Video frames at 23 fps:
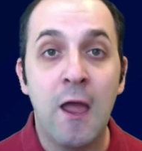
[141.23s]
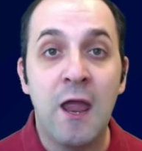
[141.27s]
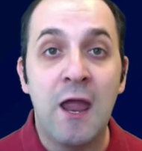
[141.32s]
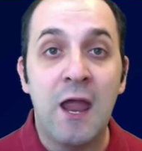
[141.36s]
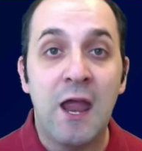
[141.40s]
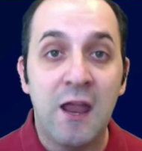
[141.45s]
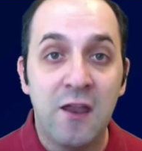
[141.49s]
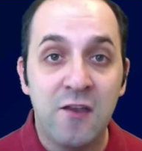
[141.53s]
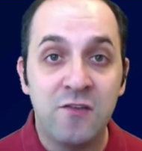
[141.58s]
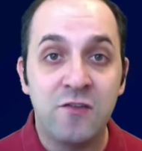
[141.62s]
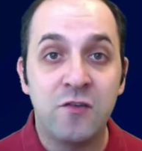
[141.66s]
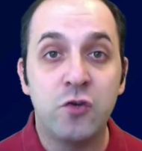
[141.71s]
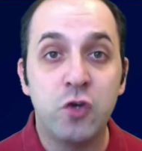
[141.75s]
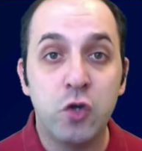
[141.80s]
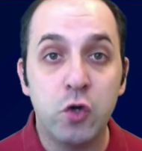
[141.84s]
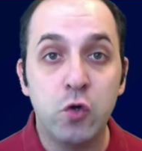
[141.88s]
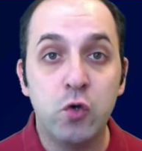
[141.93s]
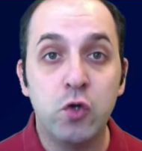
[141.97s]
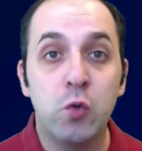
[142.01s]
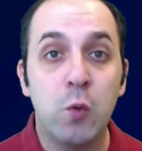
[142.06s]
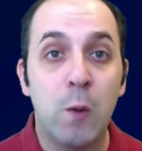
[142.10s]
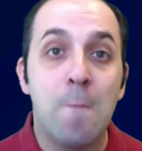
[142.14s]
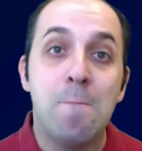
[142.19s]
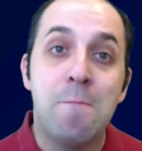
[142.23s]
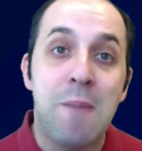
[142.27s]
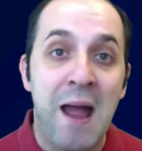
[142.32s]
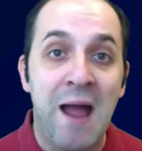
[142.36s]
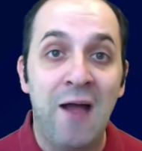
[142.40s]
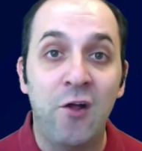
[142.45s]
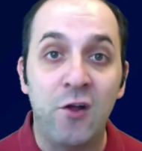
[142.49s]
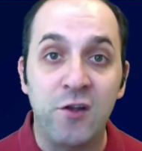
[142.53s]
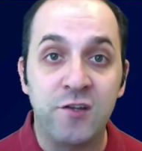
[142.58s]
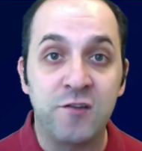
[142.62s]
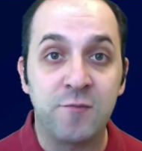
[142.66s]
is due to a
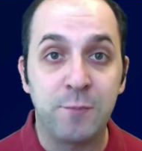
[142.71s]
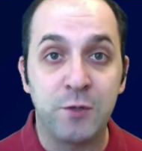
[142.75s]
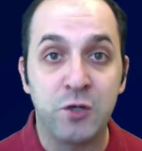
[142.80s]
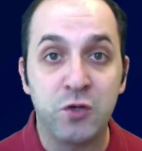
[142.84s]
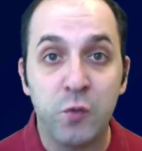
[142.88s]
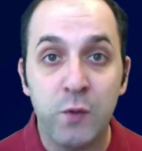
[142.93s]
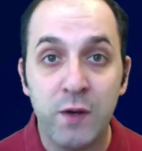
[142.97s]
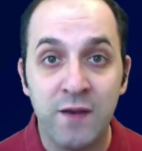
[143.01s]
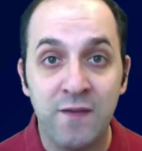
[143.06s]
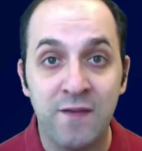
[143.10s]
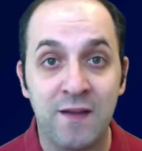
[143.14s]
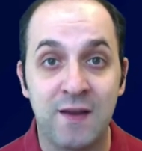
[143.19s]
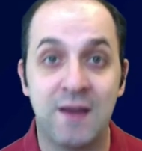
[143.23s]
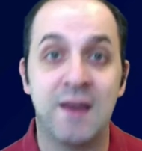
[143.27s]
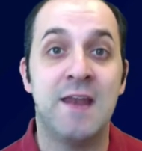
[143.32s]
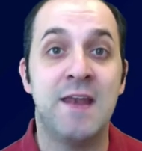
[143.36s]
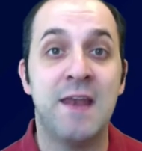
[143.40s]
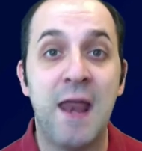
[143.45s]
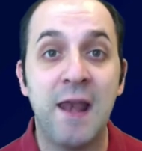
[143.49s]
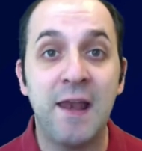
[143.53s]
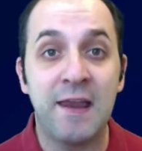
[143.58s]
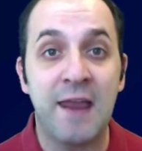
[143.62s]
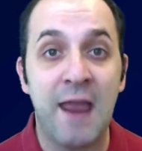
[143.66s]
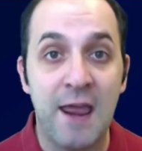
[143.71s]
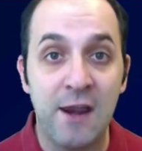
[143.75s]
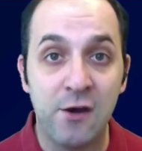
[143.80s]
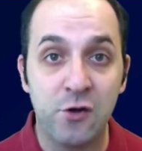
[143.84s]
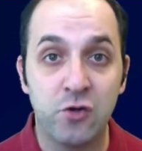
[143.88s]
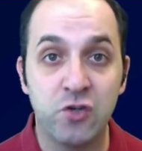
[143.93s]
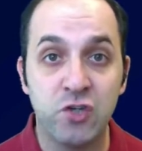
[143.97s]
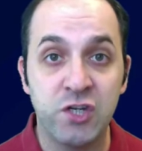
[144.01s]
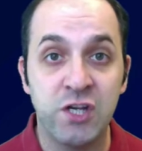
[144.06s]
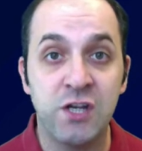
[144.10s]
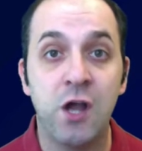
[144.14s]
balance between the kinetic
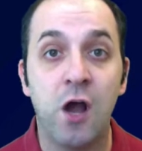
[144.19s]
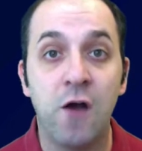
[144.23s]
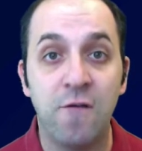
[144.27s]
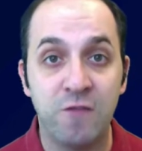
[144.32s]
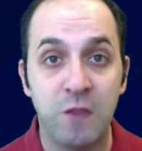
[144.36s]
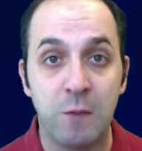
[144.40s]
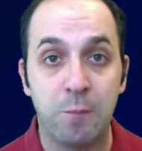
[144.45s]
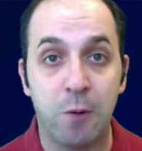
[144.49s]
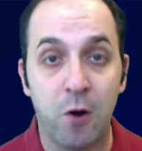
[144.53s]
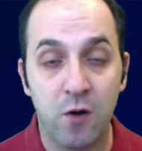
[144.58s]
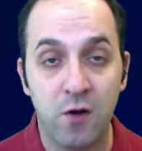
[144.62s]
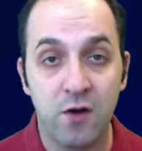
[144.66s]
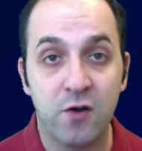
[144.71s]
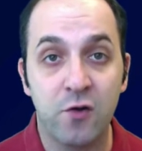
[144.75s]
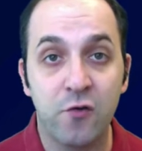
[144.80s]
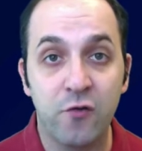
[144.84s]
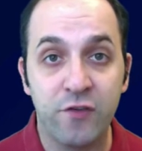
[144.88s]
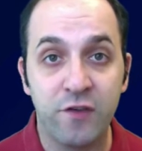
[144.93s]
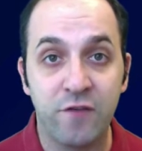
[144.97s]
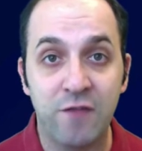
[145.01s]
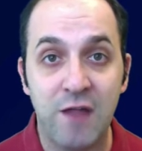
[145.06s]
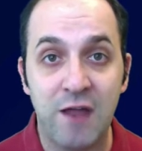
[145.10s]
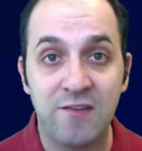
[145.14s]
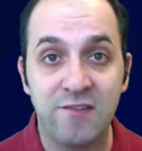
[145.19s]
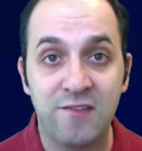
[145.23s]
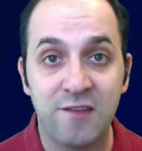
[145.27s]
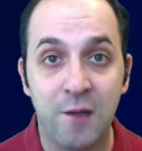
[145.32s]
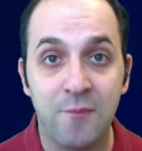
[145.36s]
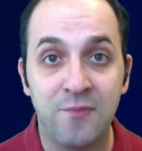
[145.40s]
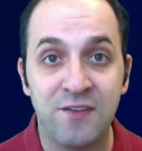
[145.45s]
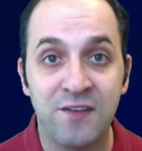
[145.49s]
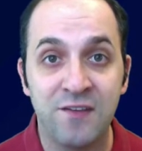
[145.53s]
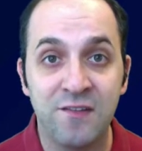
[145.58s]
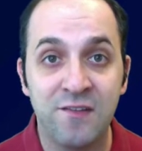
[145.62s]
energy of the particles of that
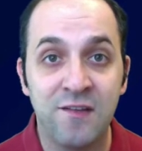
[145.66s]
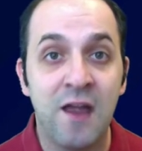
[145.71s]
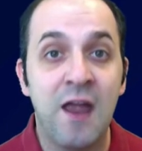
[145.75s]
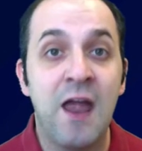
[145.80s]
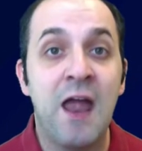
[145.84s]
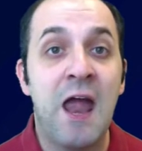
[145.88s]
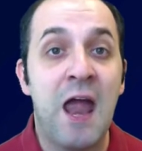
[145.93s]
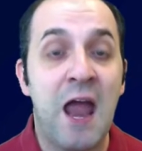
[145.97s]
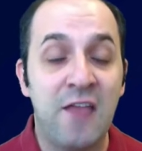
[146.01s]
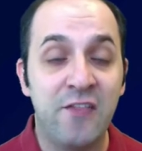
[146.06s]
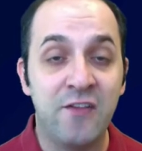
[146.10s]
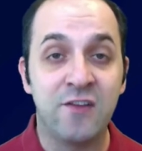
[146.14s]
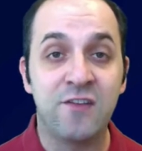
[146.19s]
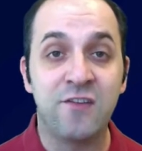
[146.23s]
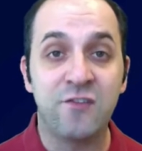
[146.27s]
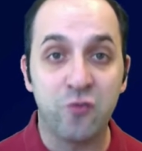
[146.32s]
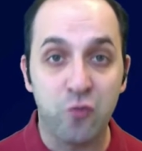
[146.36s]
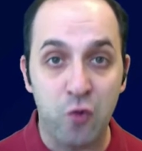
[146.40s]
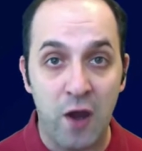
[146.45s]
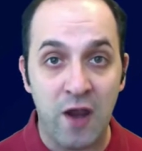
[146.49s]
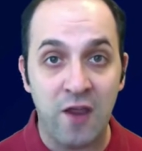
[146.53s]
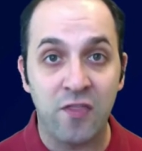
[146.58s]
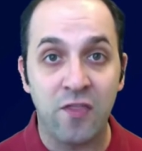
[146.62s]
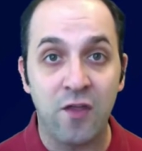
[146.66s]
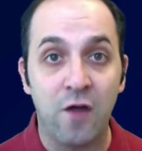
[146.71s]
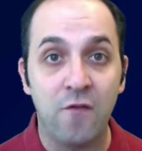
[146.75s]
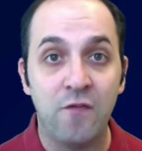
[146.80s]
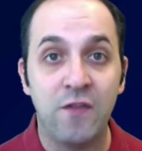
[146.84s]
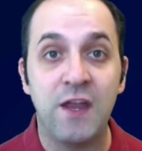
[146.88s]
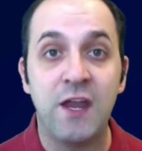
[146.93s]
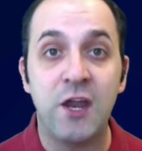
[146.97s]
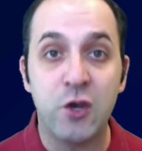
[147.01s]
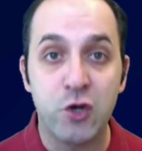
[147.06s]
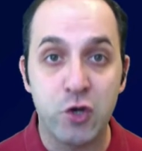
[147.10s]
substance and the strength of
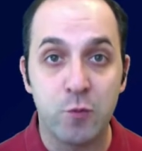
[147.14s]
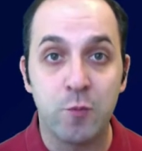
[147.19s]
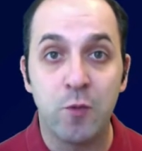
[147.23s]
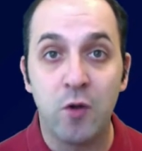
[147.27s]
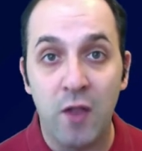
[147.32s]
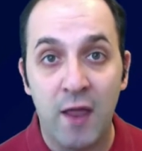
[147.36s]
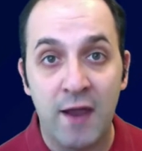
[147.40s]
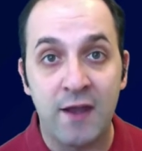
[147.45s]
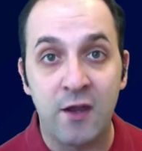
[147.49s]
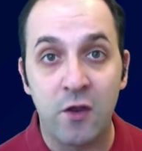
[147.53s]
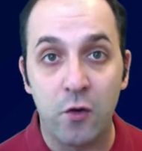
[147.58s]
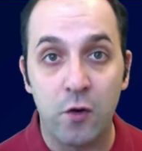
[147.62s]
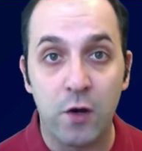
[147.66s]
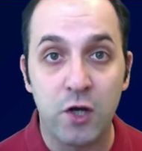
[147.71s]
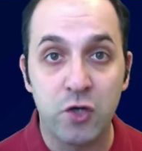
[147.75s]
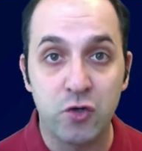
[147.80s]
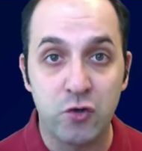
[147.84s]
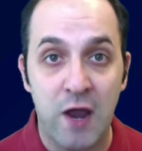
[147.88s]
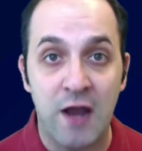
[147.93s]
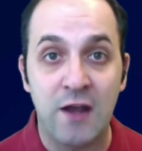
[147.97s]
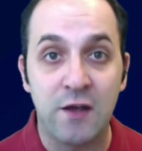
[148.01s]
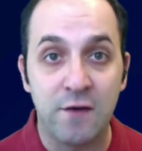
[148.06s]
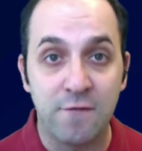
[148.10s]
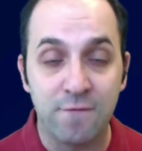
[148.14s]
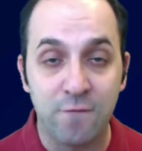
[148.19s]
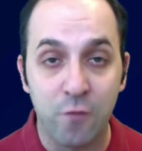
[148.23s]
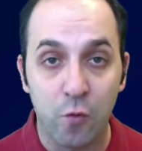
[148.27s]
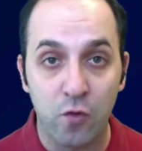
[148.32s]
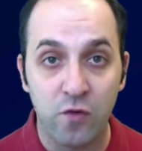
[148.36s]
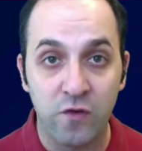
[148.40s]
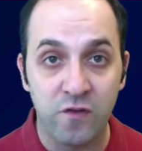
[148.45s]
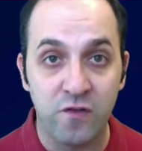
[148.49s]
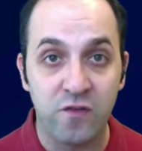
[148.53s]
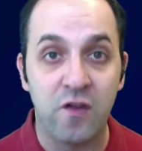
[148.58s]
the intermolecular attractive
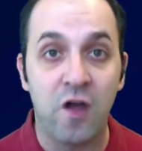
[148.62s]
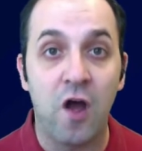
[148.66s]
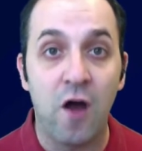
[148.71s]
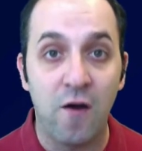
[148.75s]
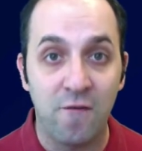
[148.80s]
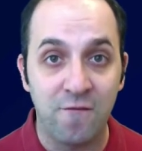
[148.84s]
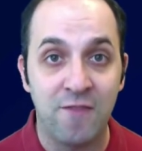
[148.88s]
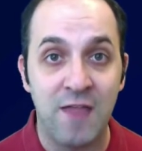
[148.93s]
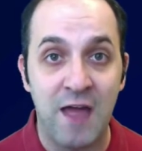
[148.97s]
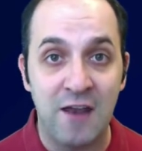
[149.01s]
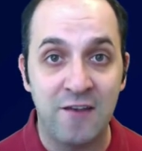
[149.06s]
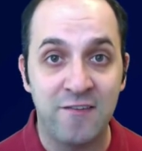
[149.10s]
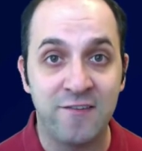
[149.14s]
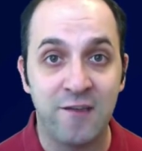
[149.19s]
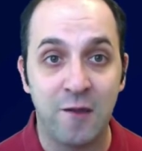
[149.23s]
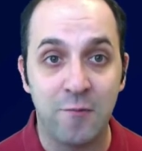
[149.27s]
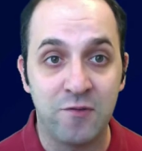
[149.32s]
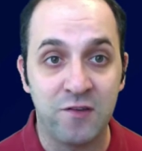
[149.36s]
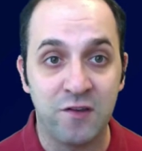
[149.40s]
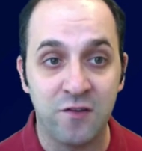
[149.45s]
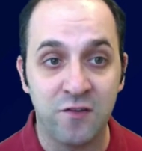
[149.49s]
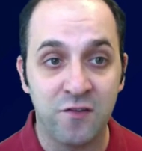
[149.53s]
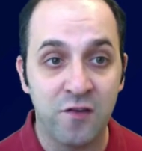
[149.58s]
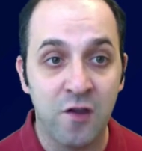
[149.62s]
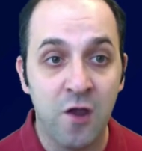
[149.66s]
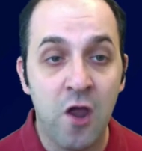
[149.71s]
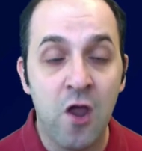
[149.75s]
forces of that substance.